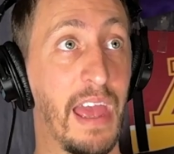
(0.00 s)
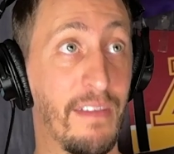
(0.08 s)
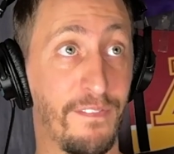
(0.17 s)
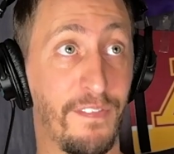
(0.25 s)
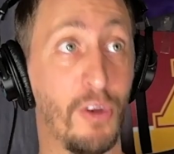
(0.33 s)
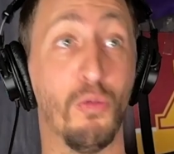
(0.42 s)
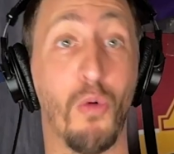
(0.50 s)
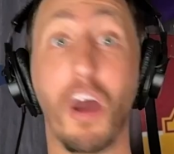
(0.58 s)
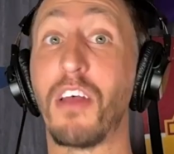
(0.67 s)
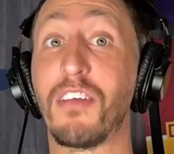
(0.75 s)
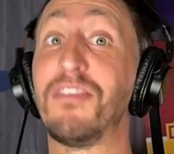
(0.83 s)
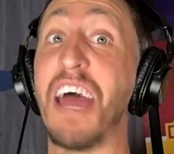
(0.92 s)
If you
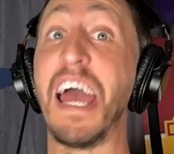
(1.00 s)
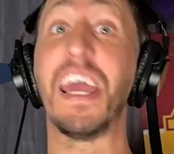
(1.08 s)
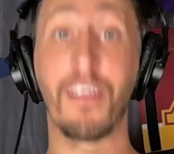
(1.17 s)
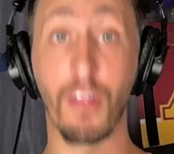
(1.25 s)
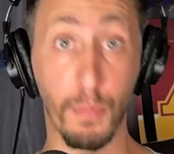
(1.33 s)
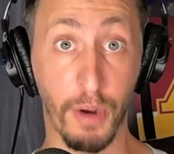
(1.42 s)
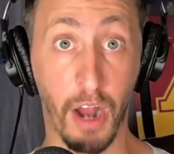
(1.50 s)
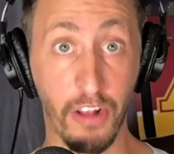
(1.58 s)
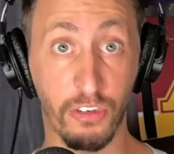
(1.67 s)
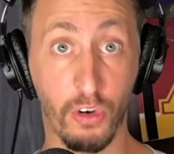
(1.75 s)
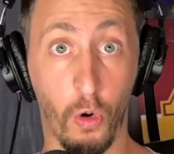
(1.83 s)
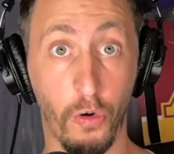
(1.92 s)
want to stay in
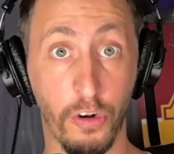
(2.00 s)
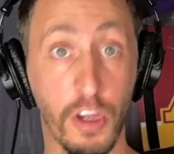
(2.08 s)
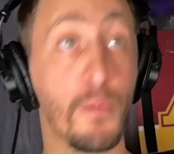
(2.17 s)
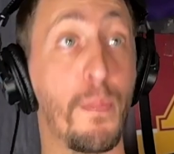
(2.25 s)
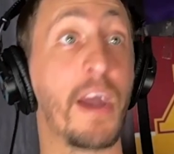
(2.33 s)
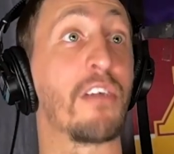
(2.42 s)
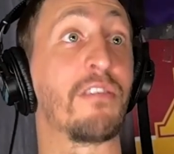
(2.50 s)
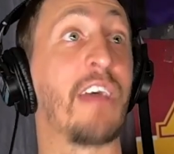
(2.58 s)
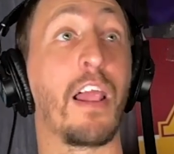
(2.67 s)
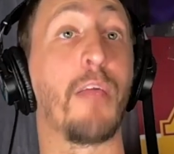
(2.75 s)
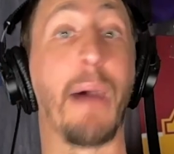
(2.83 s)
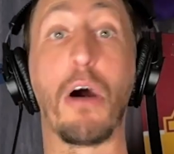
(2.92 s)
LeBron's corner, you better
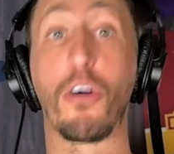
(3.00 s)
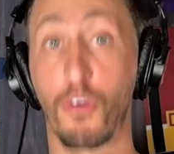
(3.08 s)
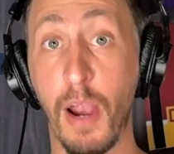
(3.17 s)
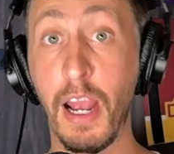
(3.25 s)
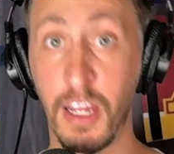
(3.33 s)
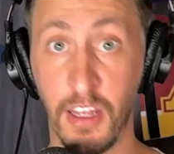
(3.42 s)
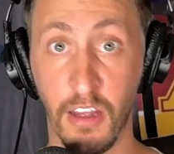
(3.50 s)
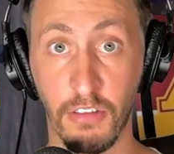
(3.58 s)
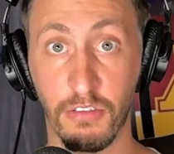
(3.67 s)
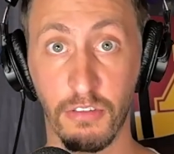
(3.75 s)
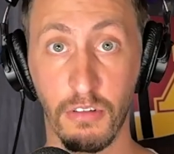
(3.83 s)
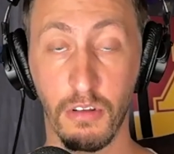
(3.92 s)
tell him how great he
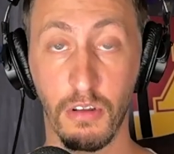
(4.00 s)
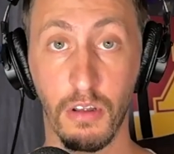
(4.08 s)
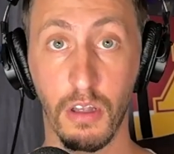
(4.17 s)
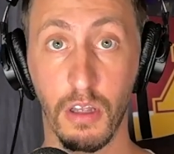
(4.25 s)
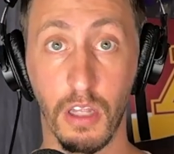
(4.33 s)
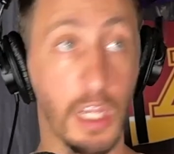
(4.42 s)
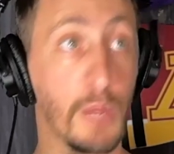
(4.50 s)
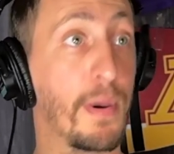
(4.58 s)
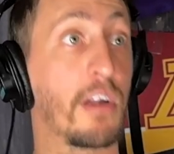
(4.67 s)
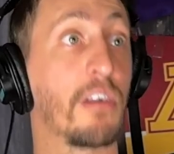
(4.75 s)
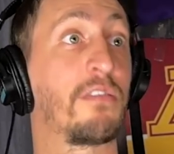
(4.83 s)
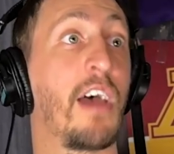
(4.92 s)
is. You
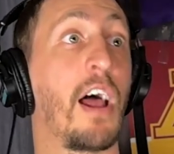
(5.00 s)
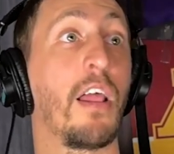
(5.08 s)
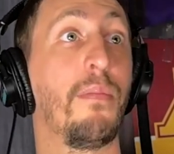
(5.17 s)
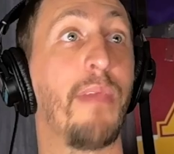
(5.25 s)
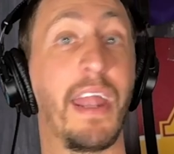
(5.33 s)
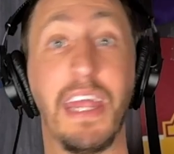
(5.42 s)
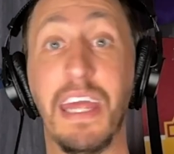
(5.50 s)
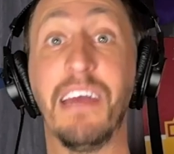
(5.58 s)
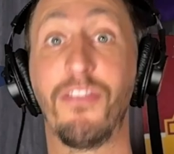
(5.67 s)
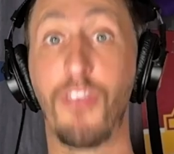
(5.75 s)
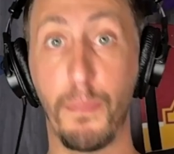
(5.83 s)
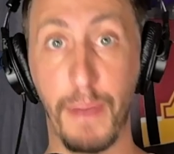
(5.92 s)
better tell him that he
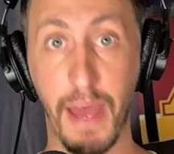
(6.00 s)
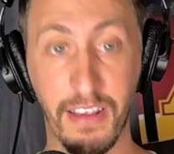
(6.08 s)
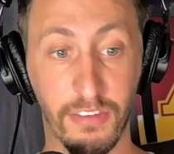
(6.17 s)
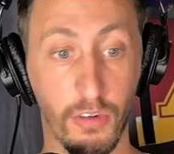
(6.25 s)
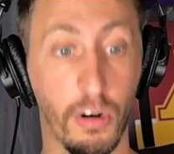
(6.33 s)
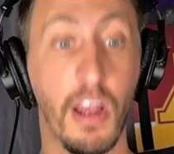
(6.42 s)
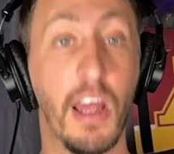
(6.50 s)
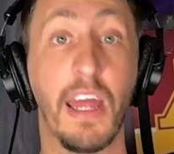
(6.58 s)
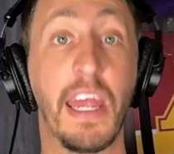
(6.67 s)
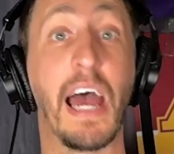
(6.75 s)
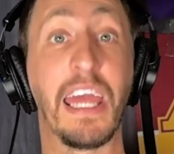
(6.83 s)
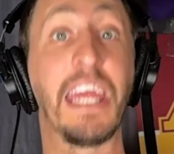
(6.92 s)
is the best, or,
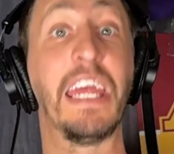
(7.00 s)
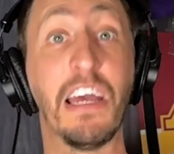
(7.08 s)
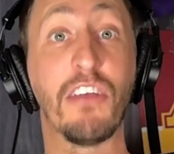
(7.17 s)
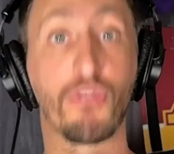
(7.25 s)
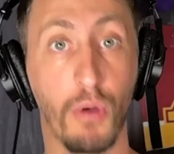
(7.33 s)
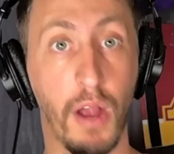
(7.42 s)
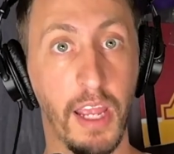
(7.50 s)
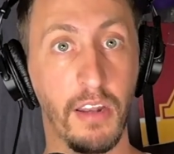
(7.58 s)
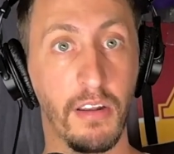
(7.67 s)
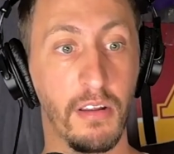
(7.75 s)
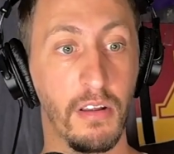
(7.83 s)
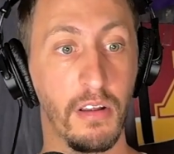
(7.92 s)
yeah, he is
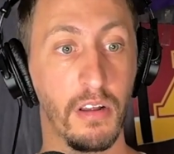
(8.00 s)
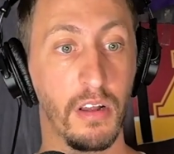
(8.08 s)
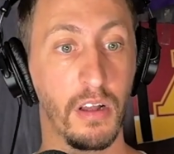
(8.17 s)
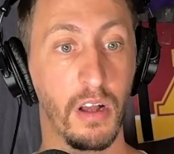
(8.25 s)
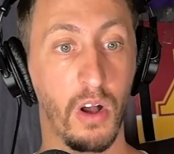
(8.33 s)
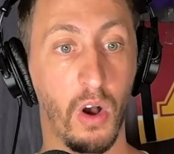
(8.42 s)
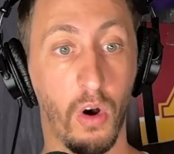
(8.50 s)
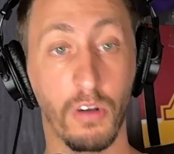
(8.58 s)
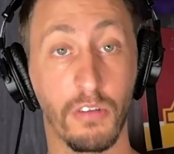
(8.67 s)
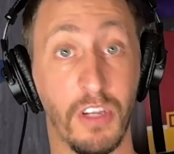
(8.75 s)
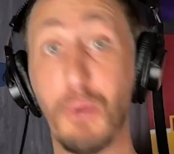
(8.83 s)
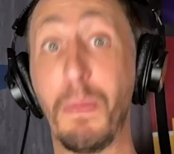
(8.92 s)
right.
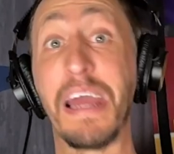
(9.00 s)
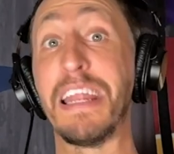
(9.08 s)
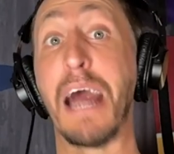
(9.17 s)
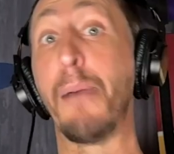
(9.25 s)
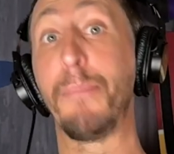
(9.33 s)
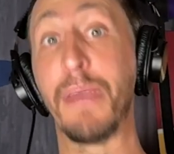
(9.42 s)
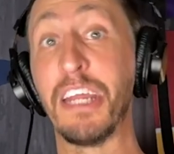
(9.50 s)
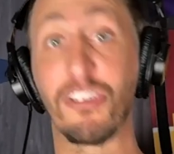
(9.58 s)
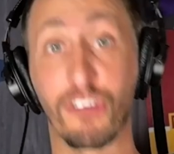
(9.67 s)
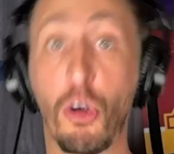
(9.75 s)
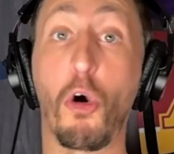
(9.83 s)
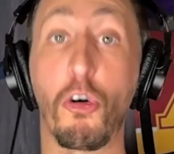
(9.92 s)
Or you might not be in
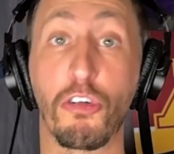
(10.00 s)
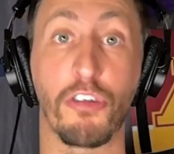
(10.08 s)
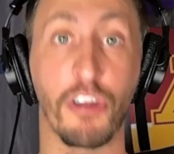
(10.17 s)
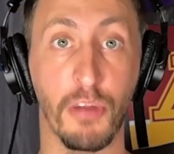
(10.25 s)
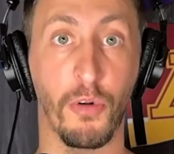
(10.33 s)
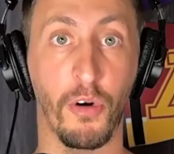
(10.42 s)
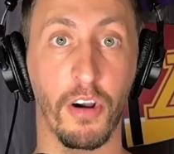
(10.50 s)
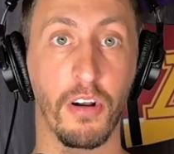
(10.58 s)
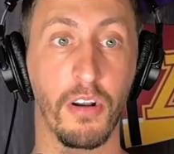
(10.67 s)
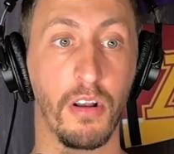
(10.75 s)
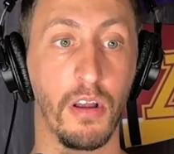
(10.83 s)
his corner anymore.